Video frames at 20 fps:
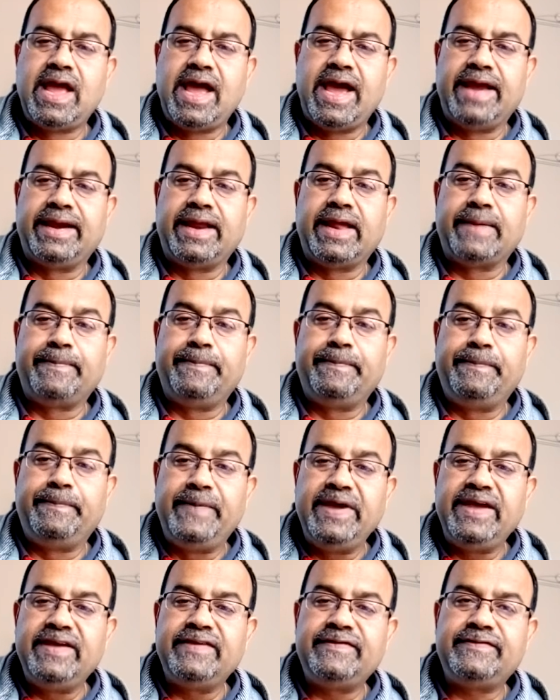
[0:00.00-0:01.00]
and are
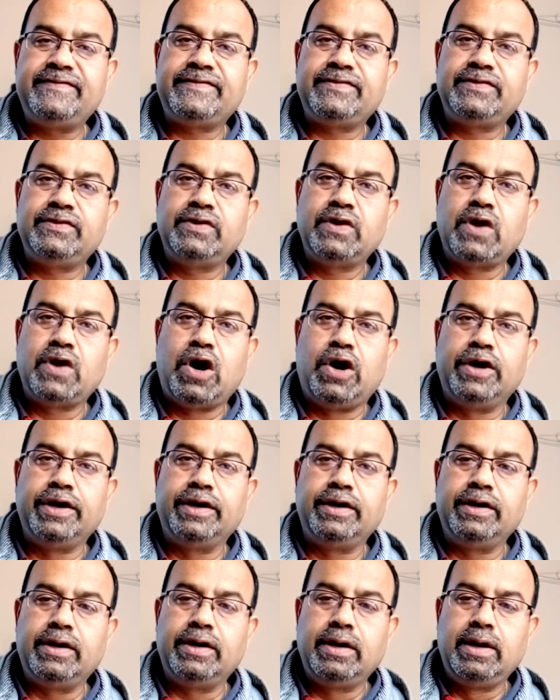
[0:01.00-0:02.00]
based
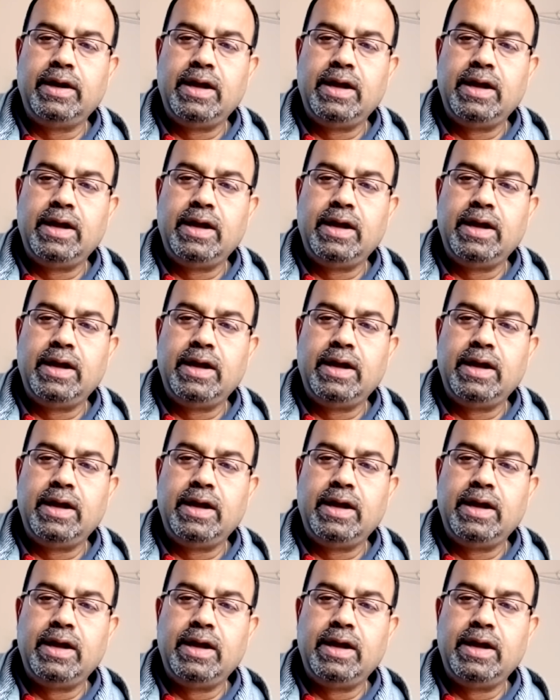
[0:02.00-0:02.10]
on